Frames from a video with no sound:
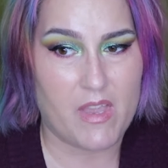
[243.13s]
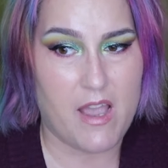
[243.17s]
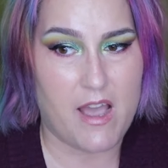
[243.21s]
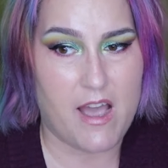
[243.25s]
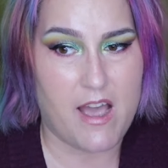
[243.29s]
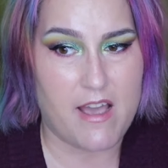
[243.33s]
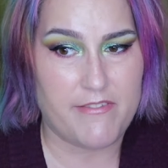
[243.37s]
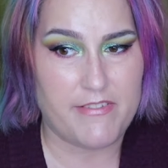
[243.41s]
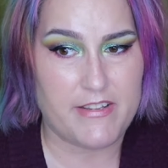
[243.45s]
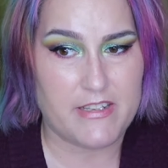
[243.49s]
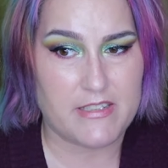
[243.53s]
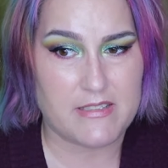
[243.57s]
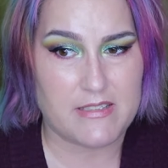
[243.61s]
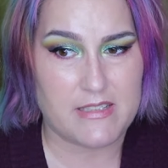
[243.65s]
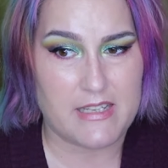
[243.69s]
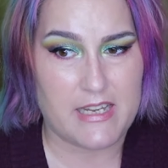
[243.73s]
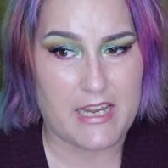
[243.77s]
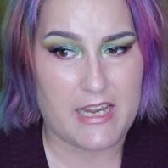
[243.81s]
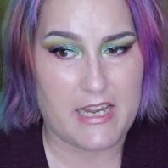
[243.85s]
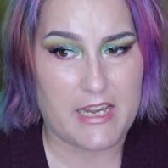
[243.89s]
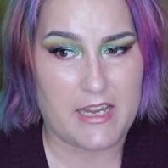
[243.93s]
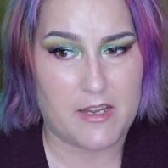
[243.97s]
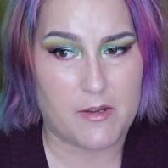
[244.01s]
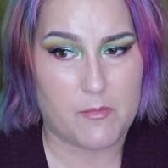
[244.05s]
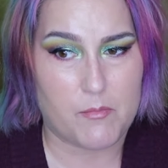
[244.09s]

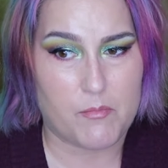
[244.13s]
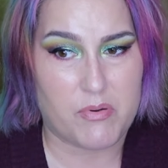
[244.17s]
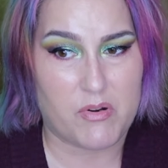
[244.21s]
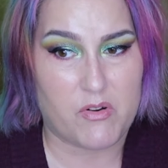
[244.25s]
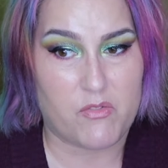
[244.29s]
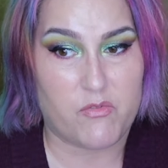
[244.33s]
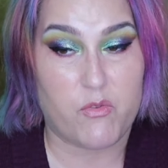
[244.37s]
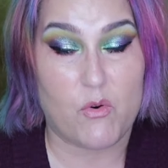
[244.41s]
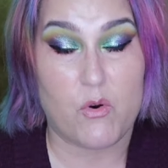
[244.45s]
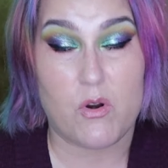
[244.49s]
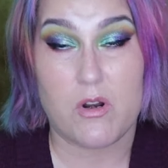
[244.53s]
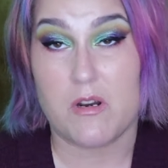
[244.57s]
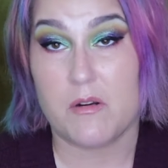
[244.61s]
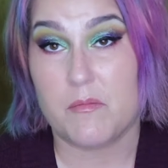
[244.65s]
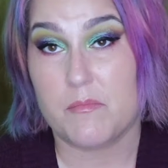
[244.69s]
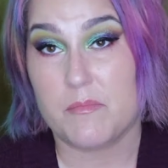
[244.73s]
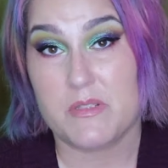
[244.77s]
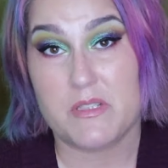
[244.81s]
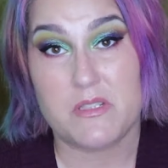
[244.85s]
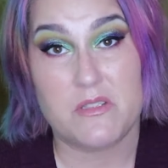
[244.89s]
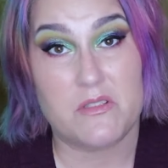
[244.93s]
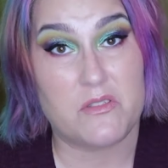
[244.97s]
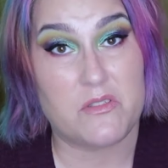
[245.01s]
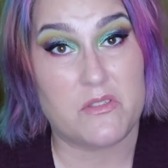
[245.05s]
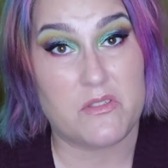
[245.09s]
obviously
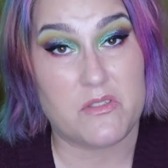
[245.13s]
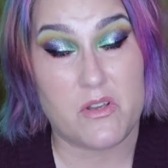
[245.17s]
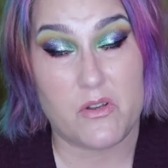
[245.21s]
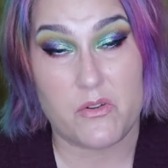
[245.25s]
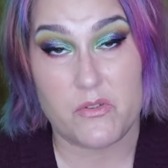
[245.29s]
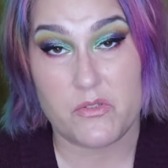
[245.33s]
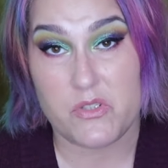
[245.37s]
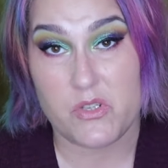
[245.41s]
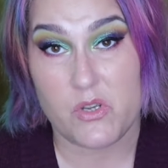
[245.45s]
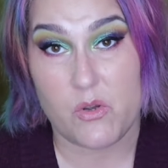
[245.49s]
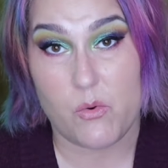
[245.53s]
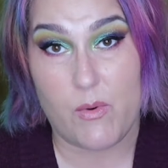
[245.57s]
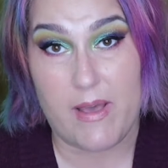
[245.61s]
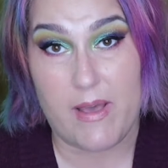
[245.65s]
performs so so